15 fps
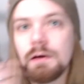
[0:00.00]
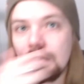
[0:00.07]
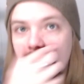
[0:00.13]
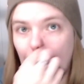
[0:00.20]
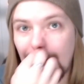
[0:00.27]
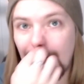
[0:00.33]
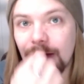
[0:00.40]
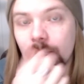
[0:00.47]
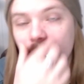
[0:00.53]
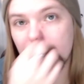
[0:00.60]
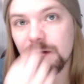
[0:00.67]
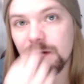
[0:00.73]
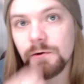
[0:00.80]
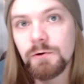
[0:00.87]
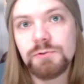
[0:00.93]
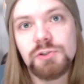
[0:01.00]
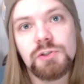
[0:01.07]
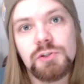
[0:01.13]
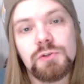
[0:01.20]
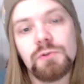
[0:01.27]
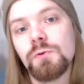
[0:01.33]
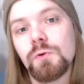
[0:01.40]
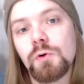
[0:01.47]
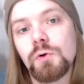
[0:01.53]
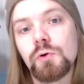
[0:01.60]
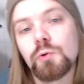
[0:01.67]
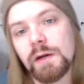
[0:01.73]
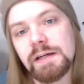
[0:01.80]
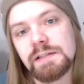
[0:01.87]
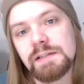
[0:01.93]
I would go to
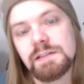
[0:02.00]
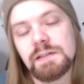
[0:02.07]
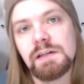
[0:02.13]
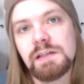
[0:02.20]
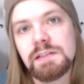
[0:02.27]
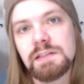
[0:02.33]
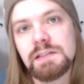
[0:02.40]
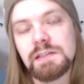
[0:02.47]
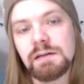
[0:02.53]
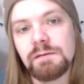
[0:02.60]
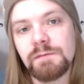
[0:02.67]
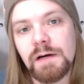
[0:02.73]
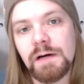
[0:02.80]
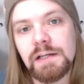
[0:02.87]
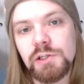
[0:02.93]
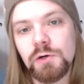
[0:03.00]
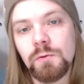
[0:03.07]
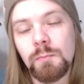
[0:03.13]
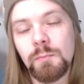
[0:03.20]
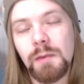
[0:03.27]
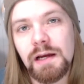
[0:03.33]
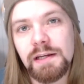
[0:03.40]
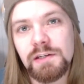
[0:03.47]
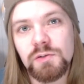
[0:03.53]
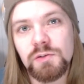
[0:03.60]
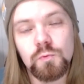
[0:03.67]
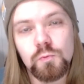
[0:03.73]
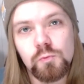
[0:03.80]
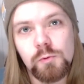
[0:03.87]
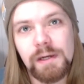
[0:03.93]
Craigslist if I don't mind
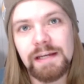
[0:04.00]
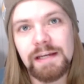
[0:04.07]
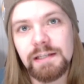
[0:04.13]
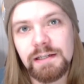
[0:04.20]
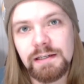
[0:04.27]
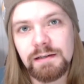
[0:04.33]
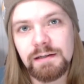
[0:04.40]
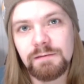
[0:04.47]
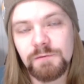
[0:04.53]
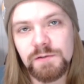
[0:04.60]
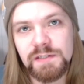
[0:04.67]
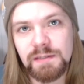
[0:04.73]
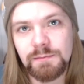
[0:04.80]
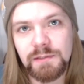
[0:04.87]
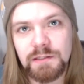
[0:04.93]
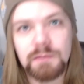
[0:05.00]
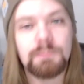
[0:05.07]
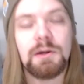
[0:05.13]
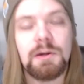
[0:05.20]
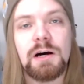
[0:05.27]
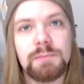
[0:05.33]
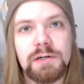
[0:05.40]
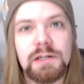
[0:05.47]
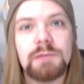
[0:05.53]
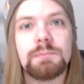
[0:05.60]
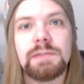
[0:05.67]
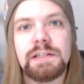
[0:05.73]
waiting for something to pop up,